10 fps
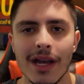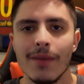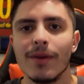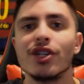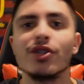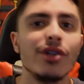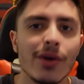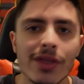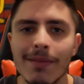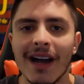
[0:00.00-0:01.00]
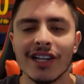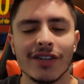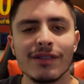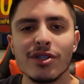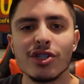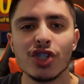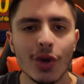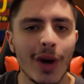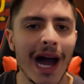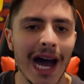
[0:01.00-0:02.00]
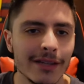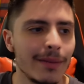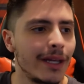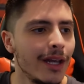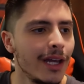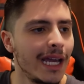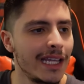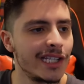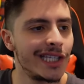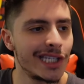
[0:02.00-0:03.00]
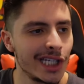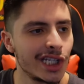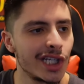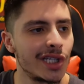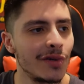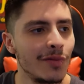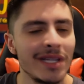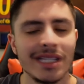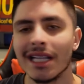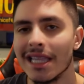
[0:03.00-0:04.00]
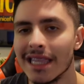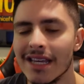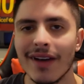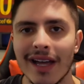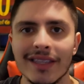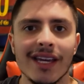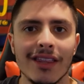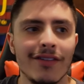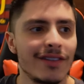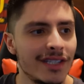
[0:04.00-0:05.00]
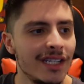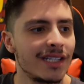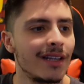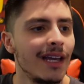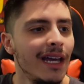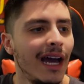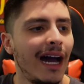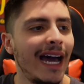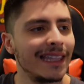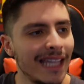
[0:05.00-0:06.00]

because we know in the past Xavi has been so adamant in his decision to basically leave at the end of the season. And